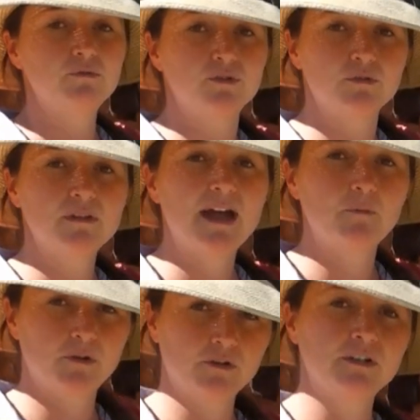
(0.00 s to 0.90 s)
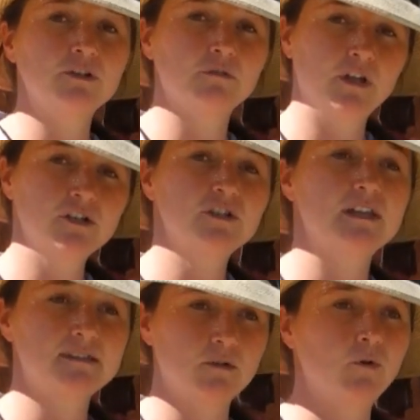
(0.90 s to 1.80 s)
do that, when you're in your lunge
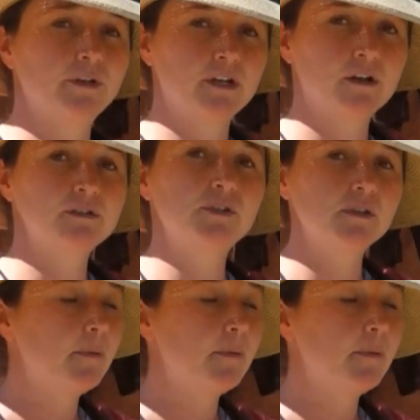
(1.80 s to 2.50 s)
lesson holding on to the